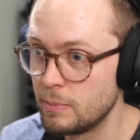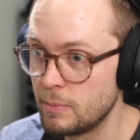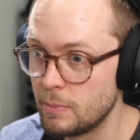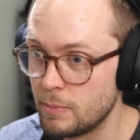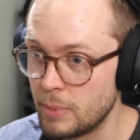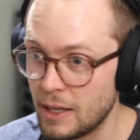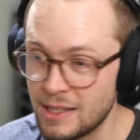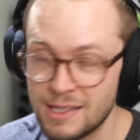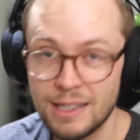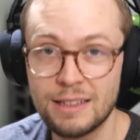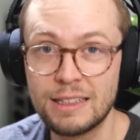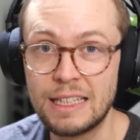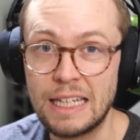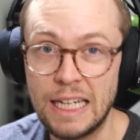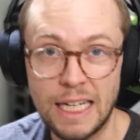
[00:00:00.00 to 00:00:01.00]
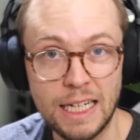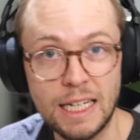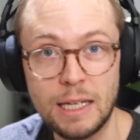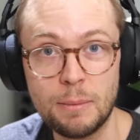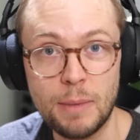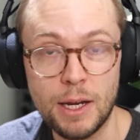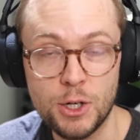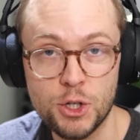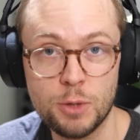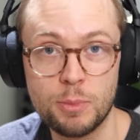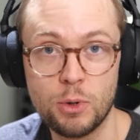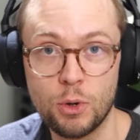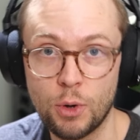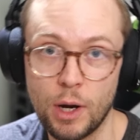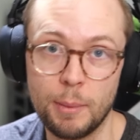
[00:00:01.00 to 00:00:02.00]
basically any major
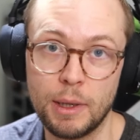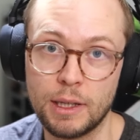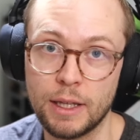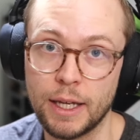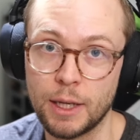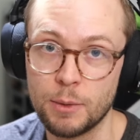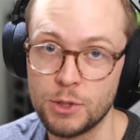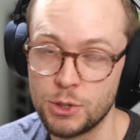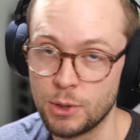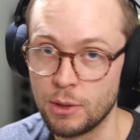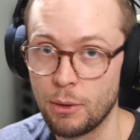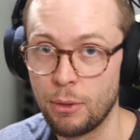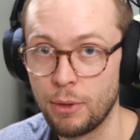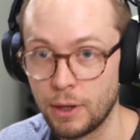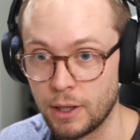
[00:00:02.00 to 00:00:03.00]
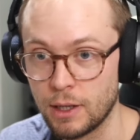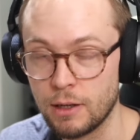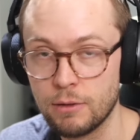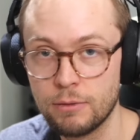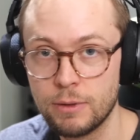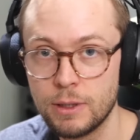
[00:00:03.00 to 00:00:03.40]
programming language you can think of.